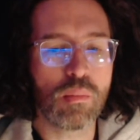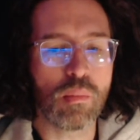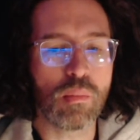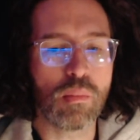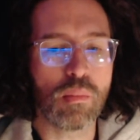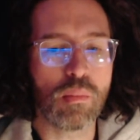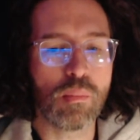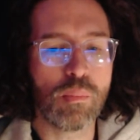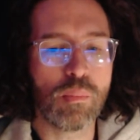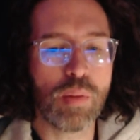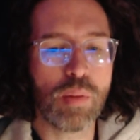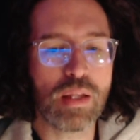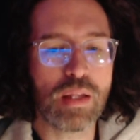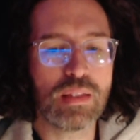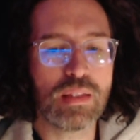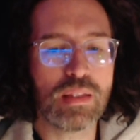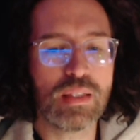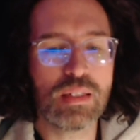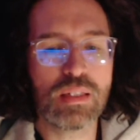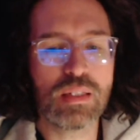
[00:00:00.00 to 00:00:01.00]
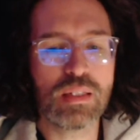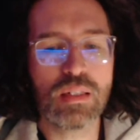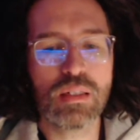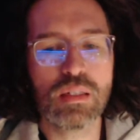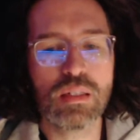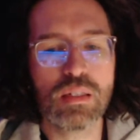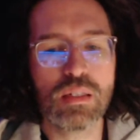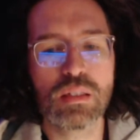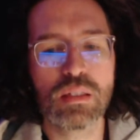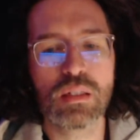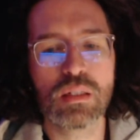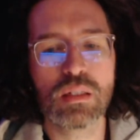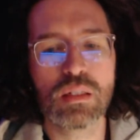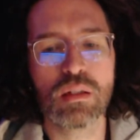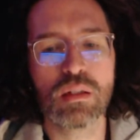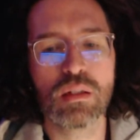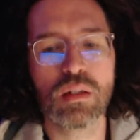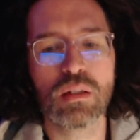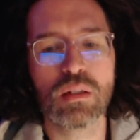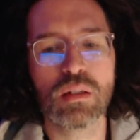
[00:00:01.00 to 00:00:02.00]
But this is
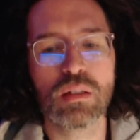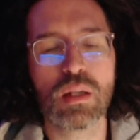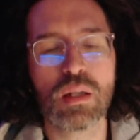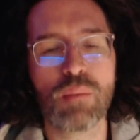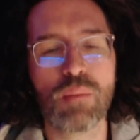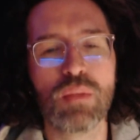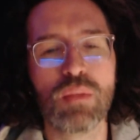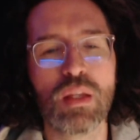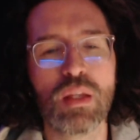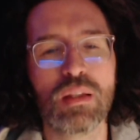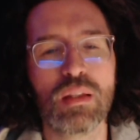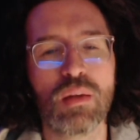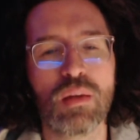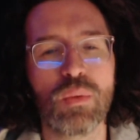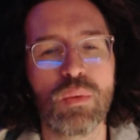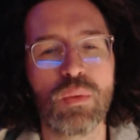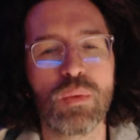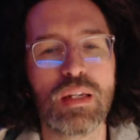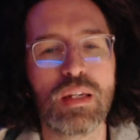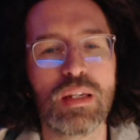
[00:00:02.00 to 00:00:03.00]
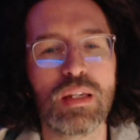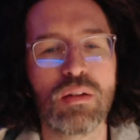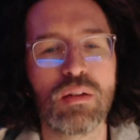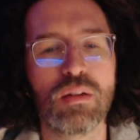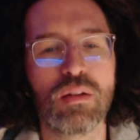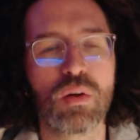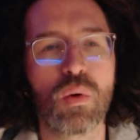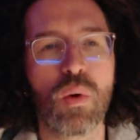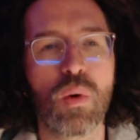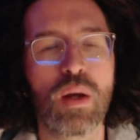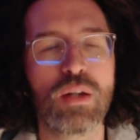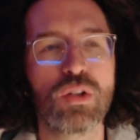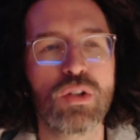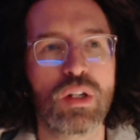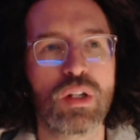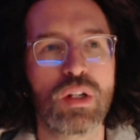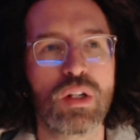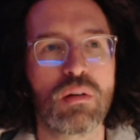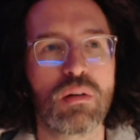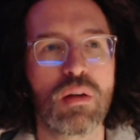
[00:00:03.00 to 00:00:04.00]
something that we need to
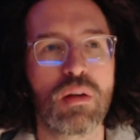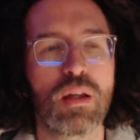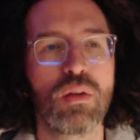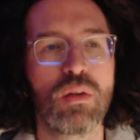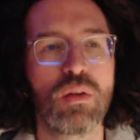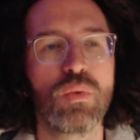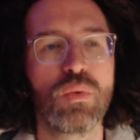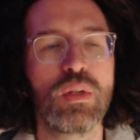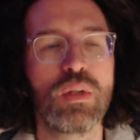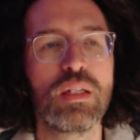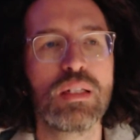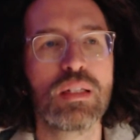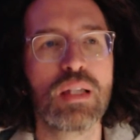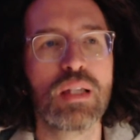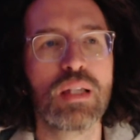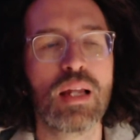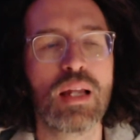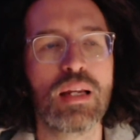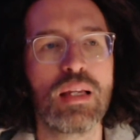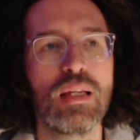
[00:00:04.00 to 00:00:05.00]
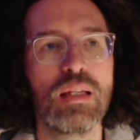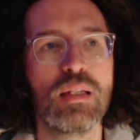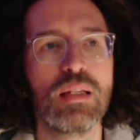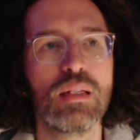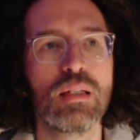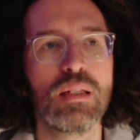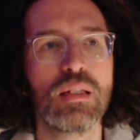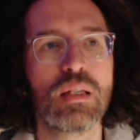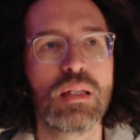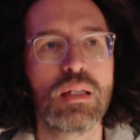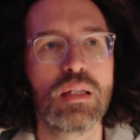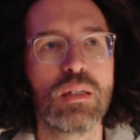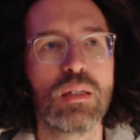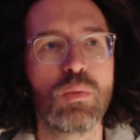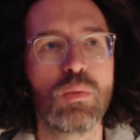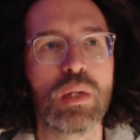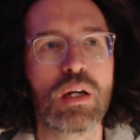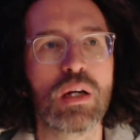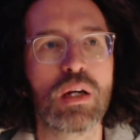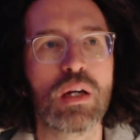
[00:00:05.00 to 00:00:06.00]
question. And the reason that is
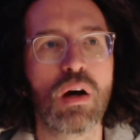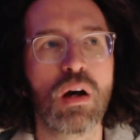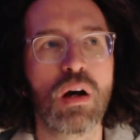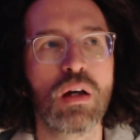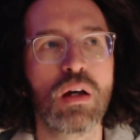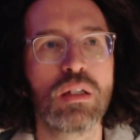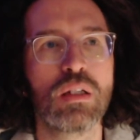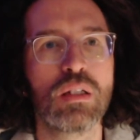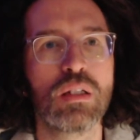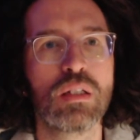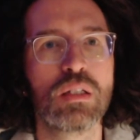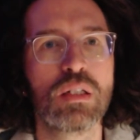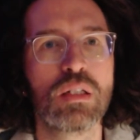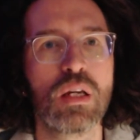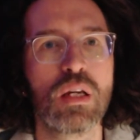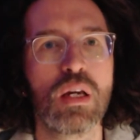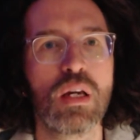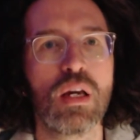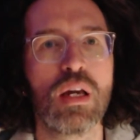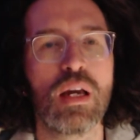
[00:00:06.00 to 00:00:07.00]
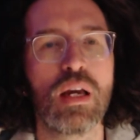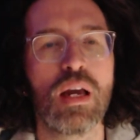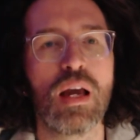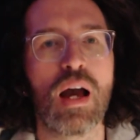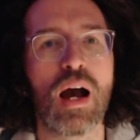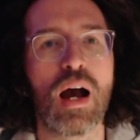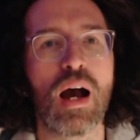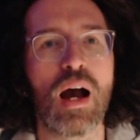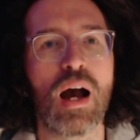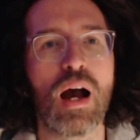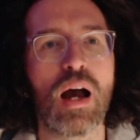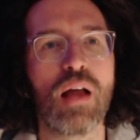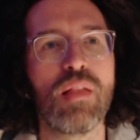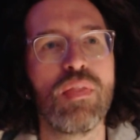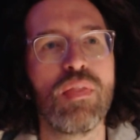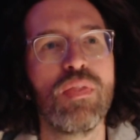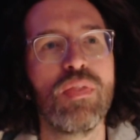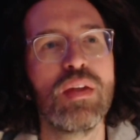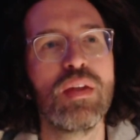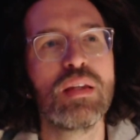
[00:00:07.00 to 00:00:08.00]
because
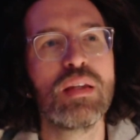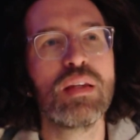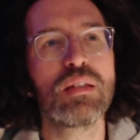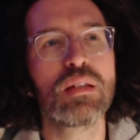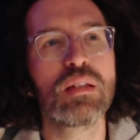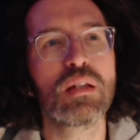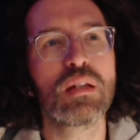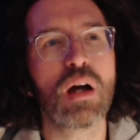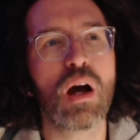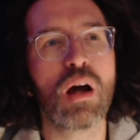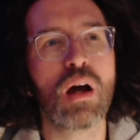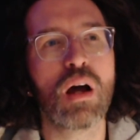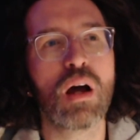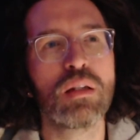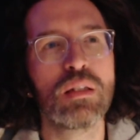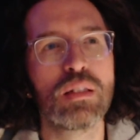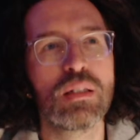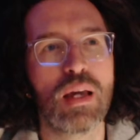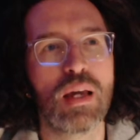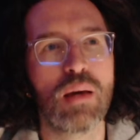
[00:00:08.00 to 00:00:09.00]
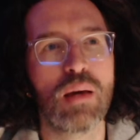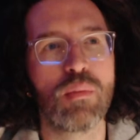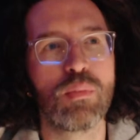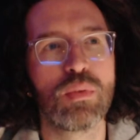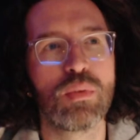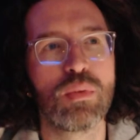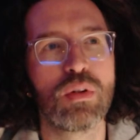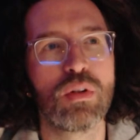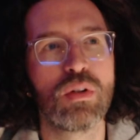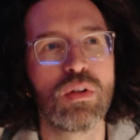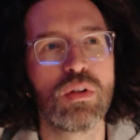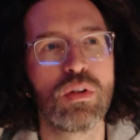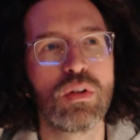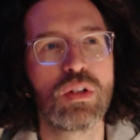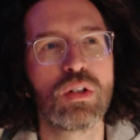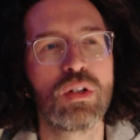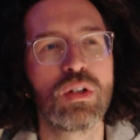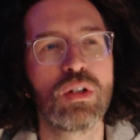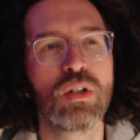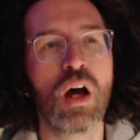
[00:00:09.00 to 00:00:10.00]
this concept
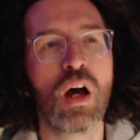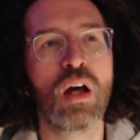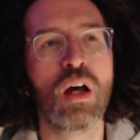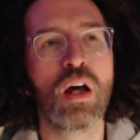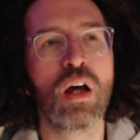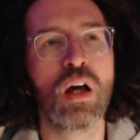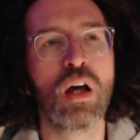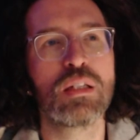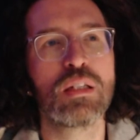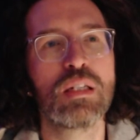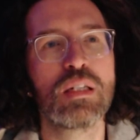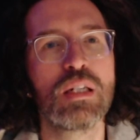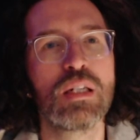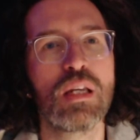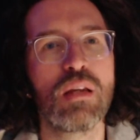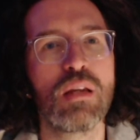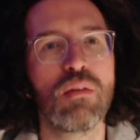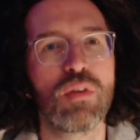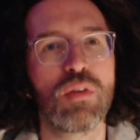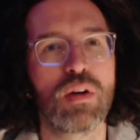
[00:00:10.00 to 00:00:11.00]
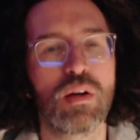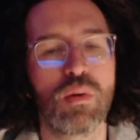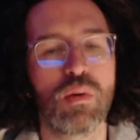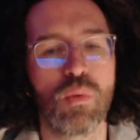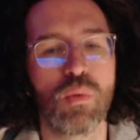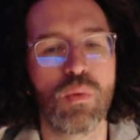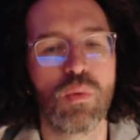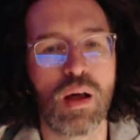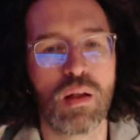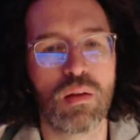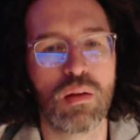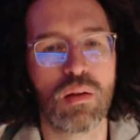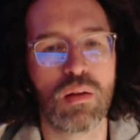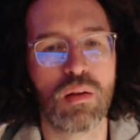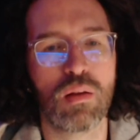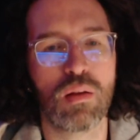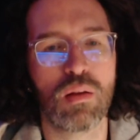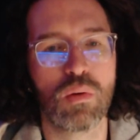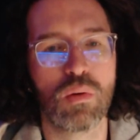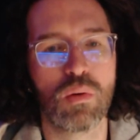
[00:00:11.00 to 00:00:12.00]
does not sit very well
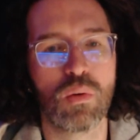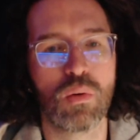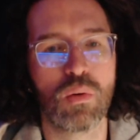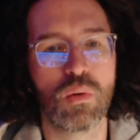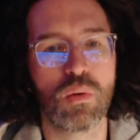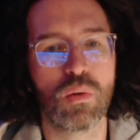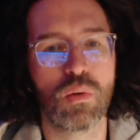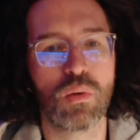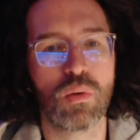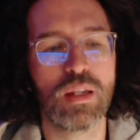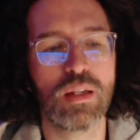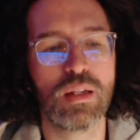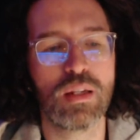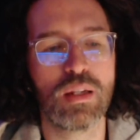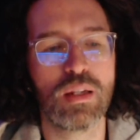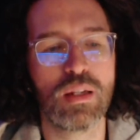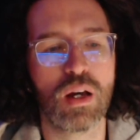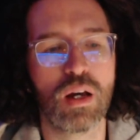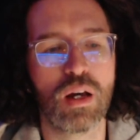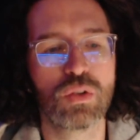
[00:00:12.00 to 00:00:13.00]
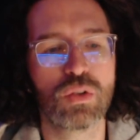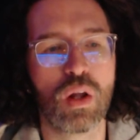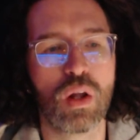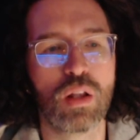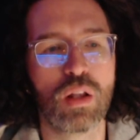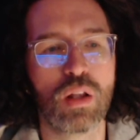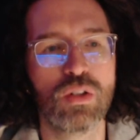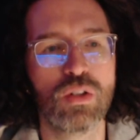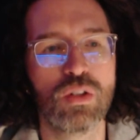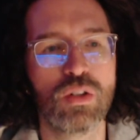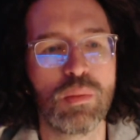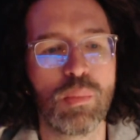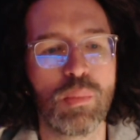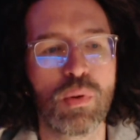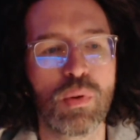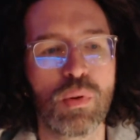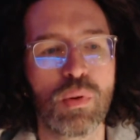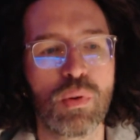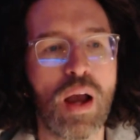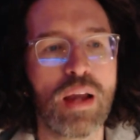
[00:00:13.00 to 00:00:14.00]
with astrology
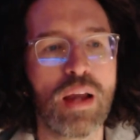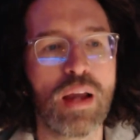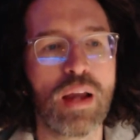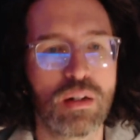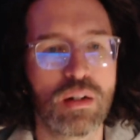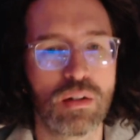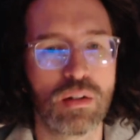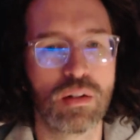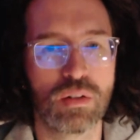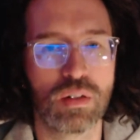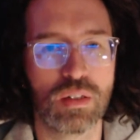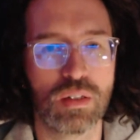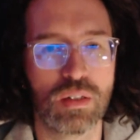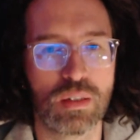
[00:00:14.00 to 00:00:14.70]
prior to this